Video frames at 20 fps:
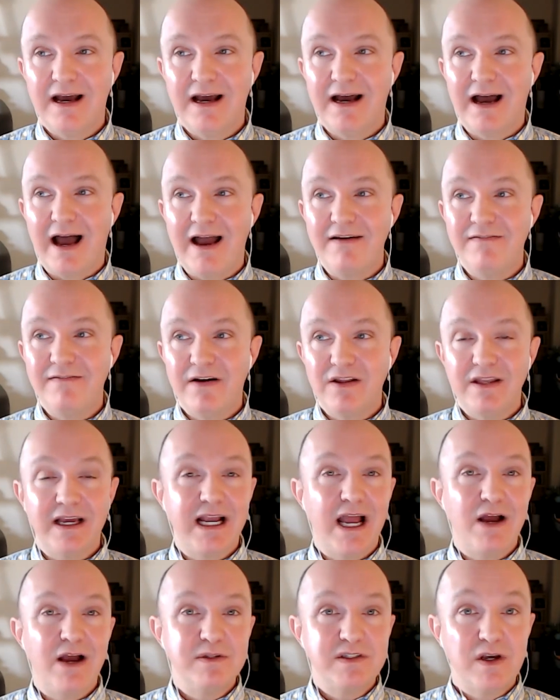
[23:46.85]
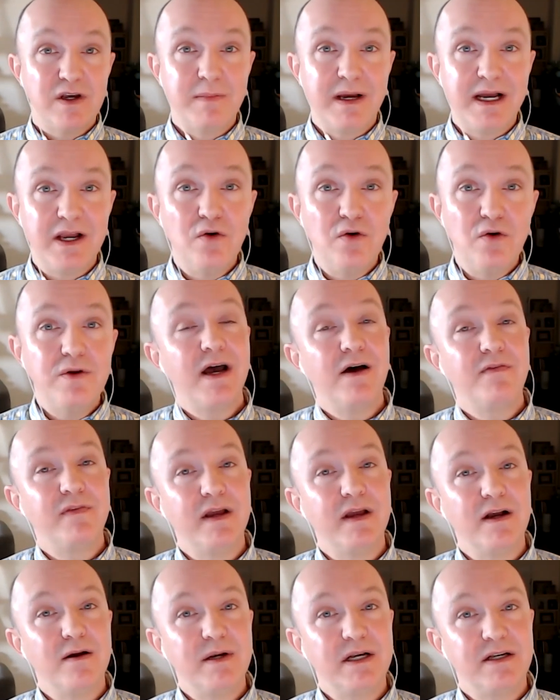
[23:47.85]
Uh, I felt like I was on my own out
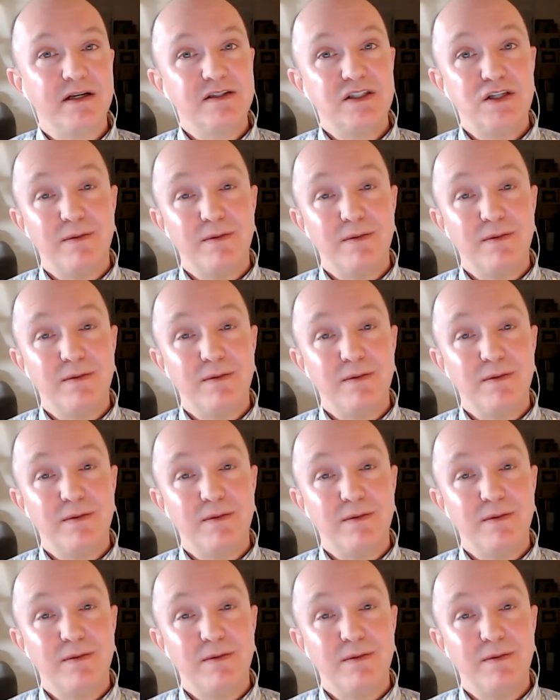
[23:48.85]
there because,